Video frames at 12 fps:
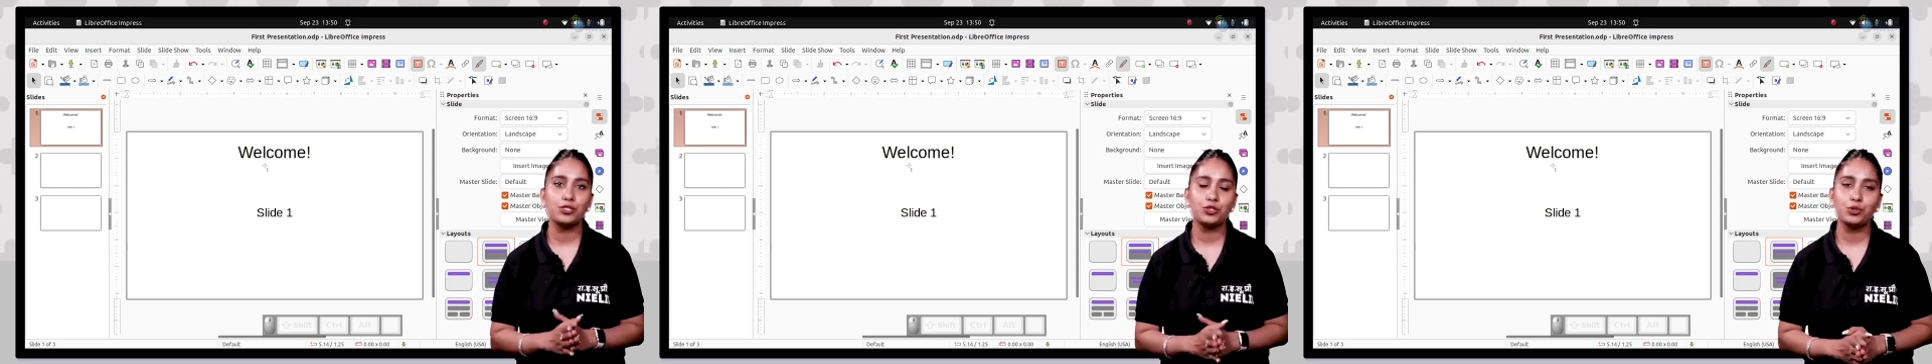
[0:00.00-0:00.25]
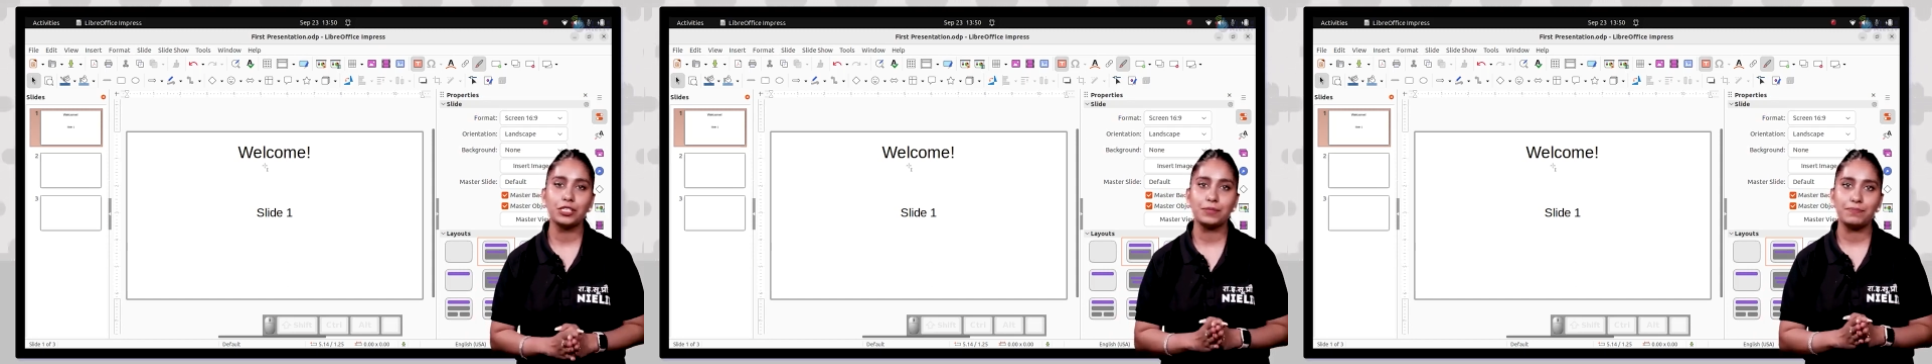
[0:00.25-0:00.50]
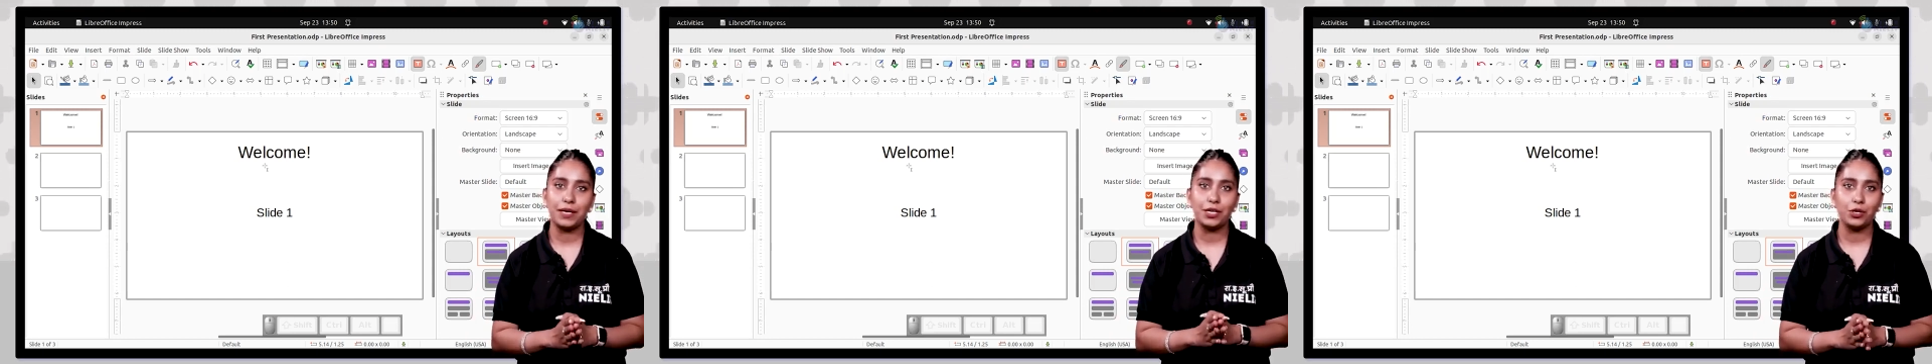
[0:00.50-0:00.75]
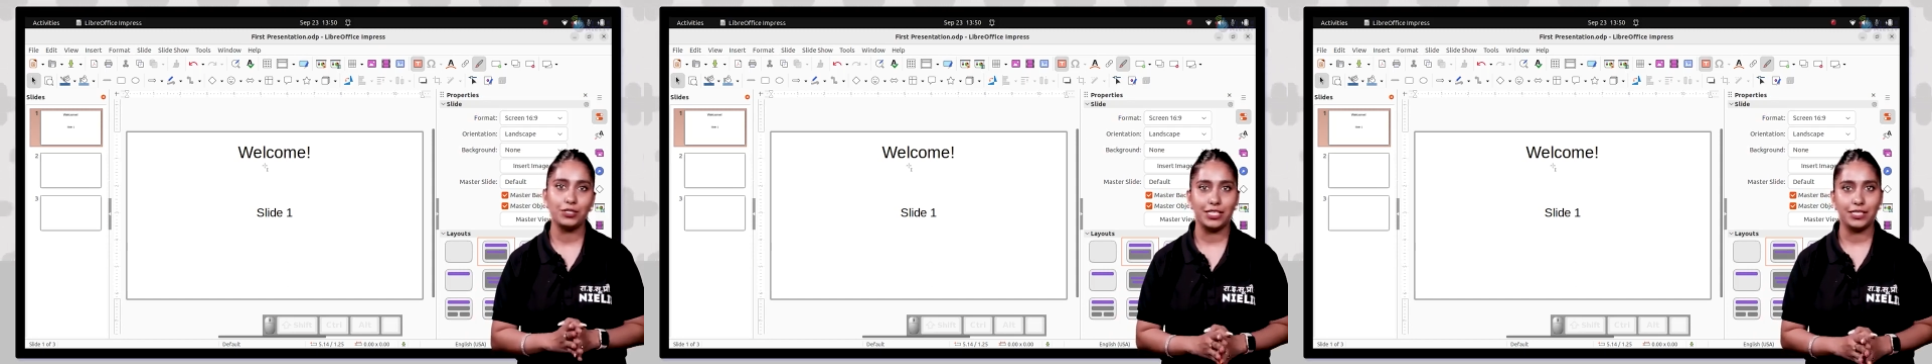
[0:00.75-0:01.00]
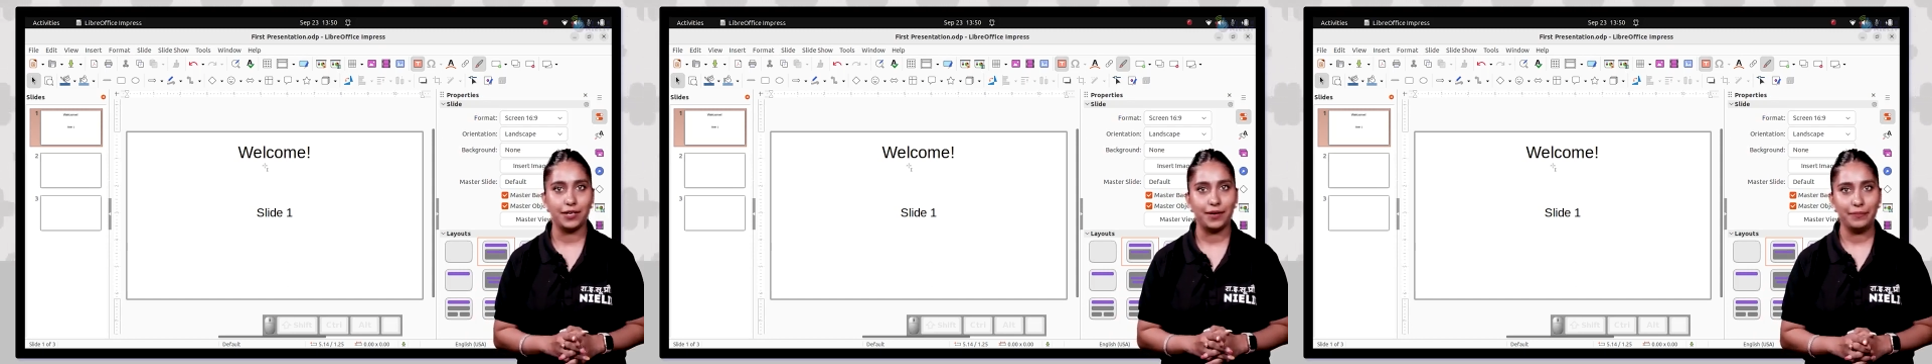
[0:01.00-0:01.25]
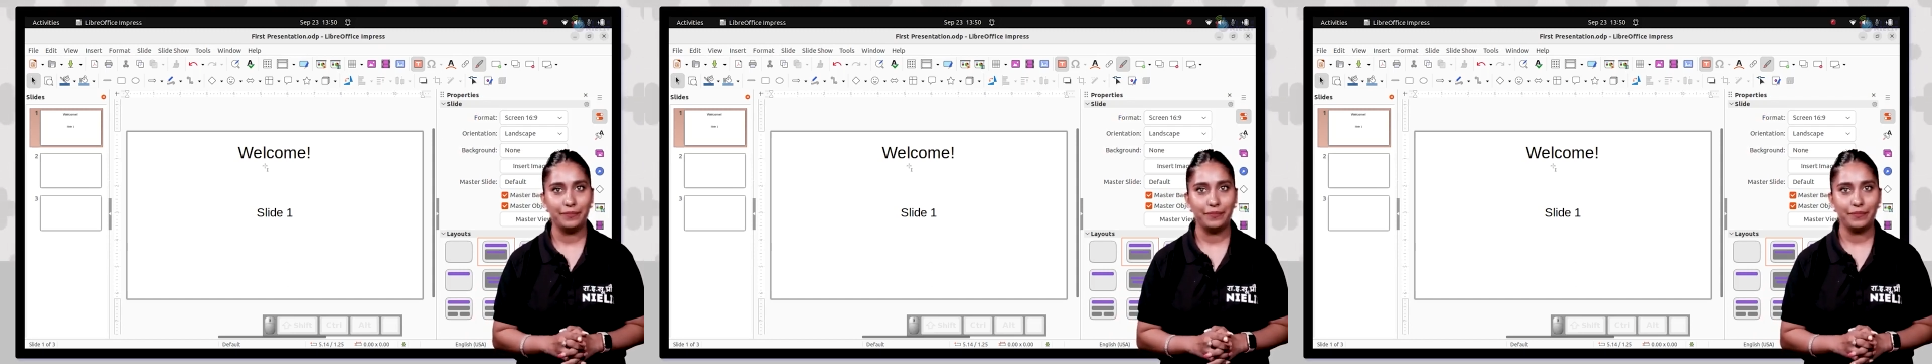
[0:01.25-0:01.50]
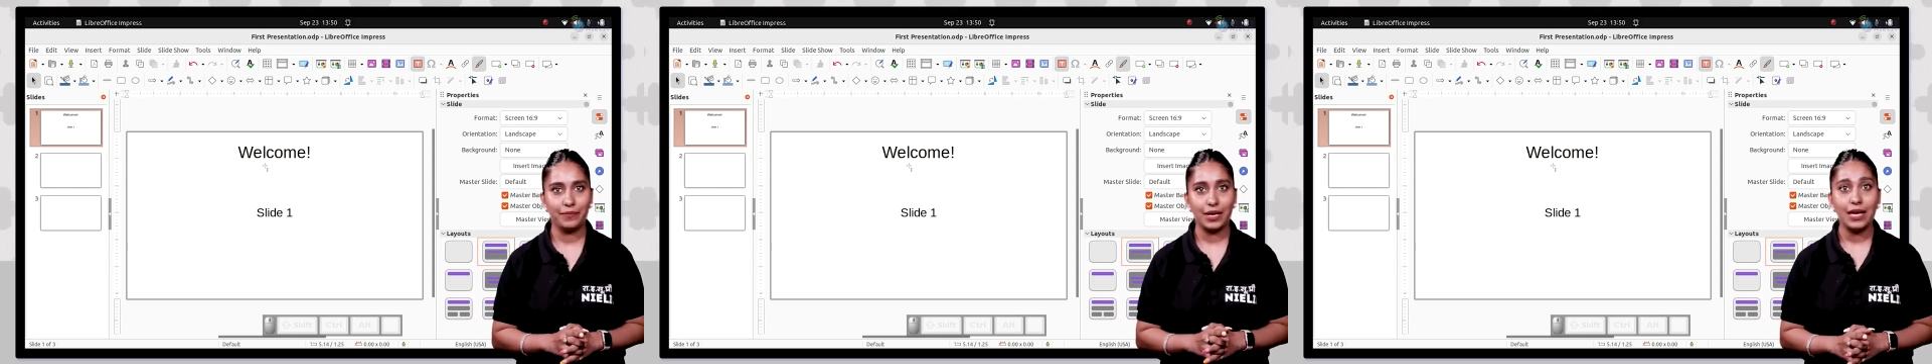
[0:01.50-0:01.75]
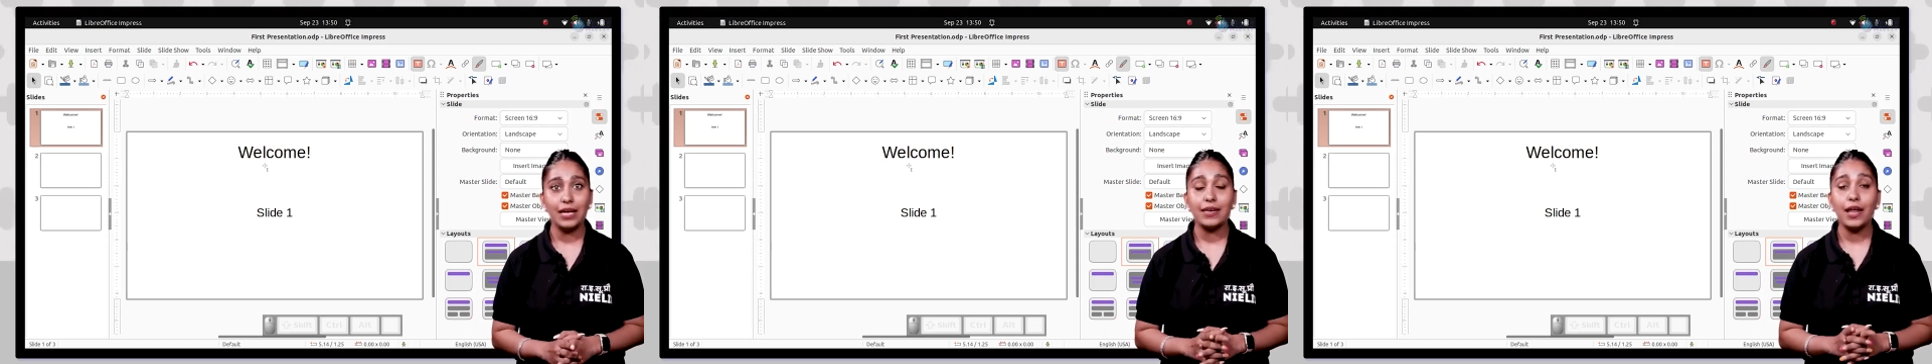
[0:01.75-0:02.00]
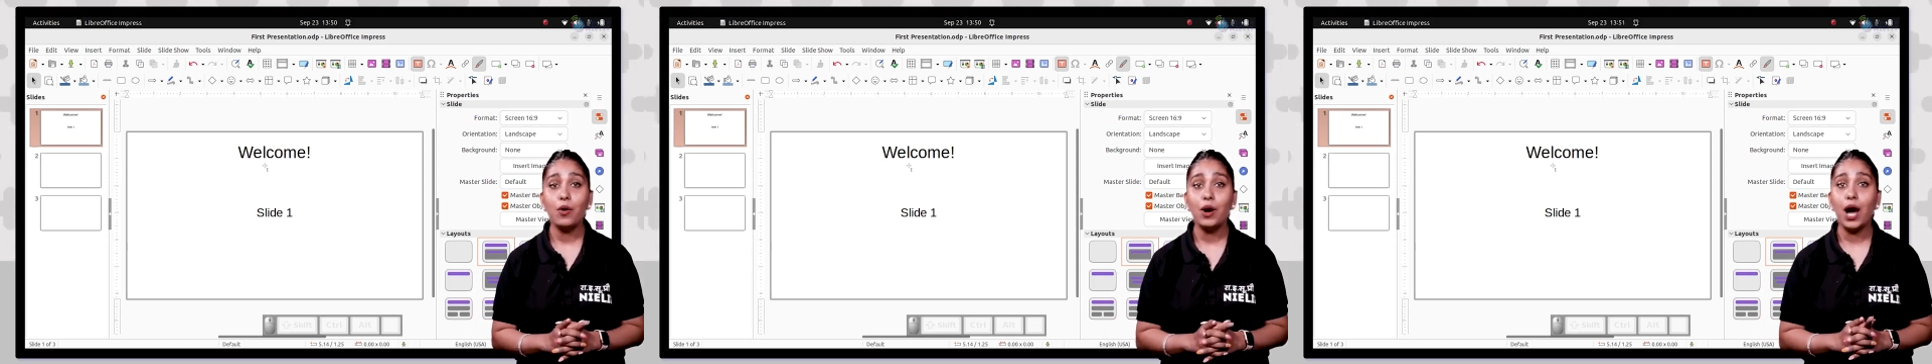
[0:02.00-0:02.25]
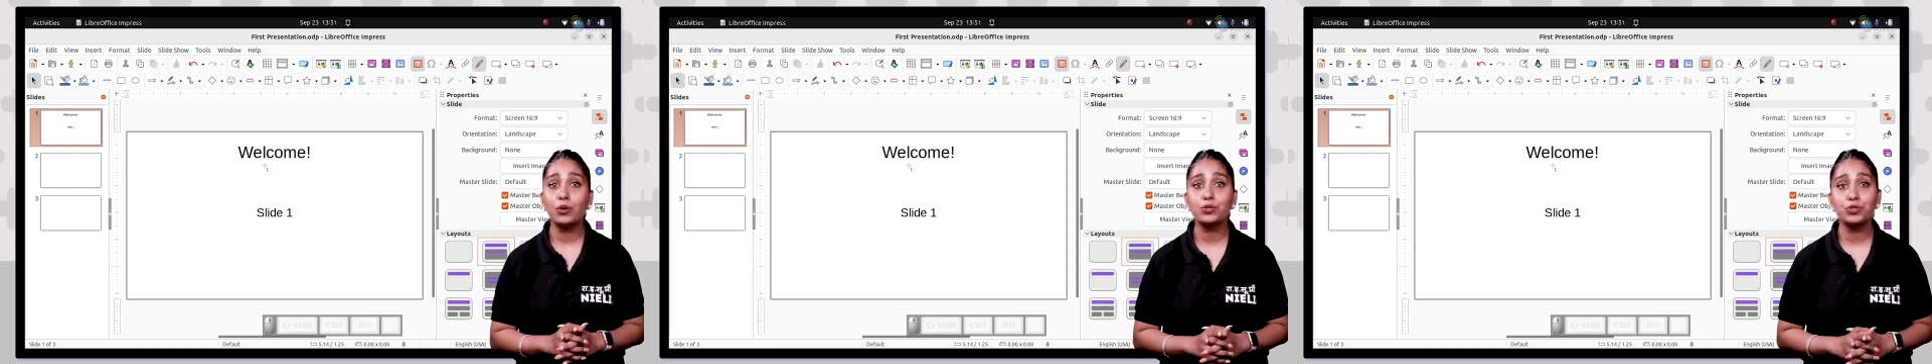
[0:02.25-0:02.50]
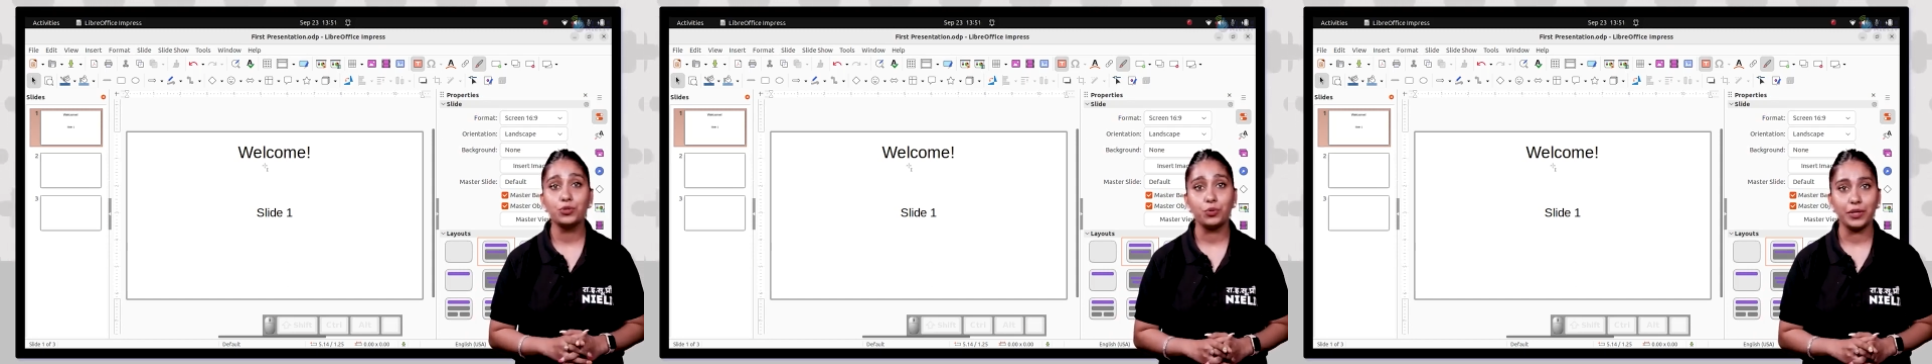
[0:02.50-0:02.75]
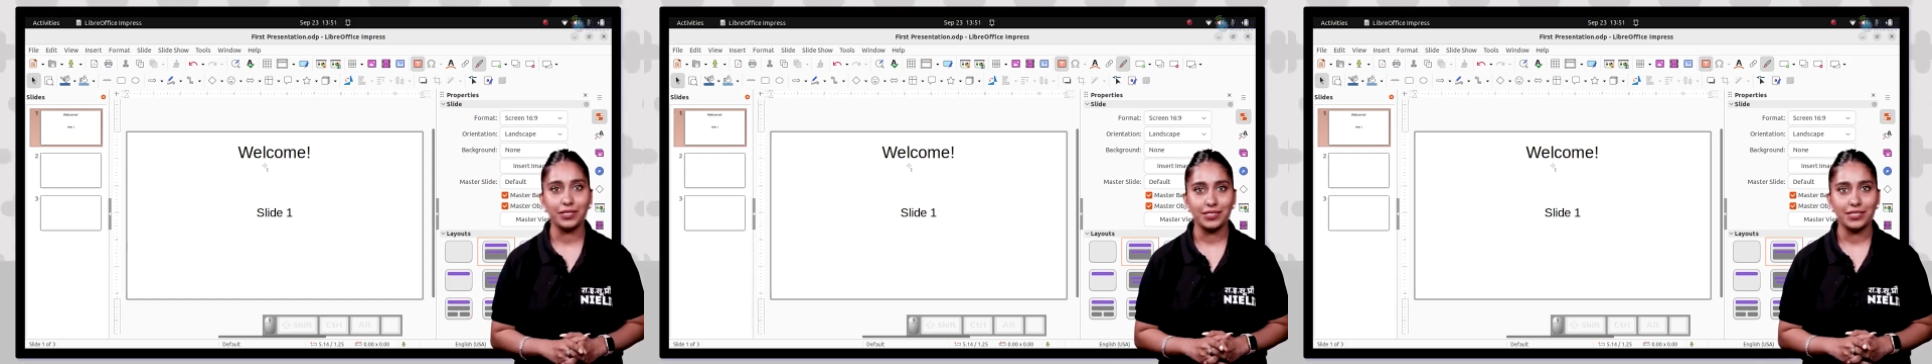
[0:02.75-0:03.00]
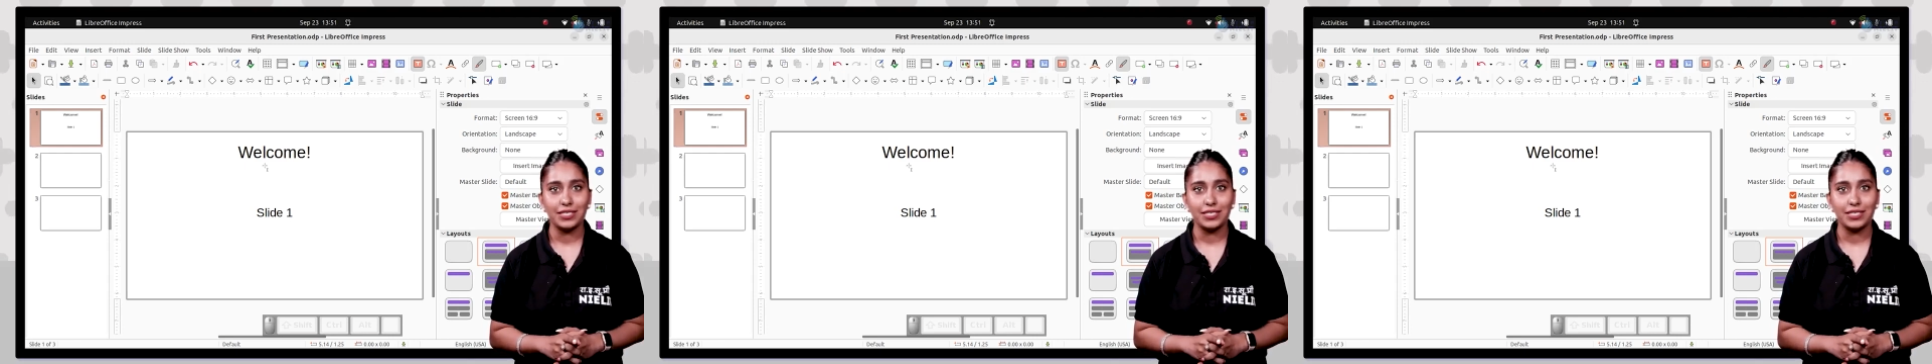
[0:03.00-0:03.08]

to display your data. Now how to do it?